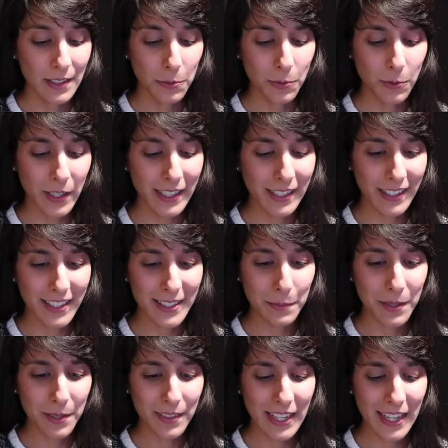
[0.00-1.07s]
Well, there's a
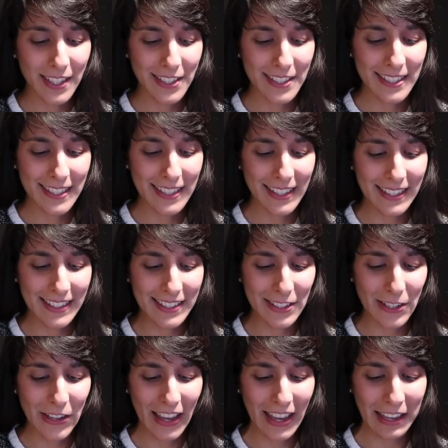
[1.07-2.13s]
bit of an edge to this,
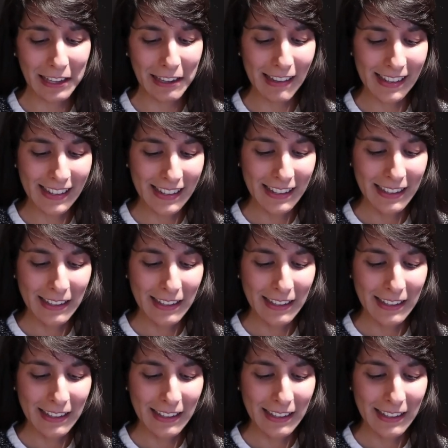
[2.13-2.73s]
okay?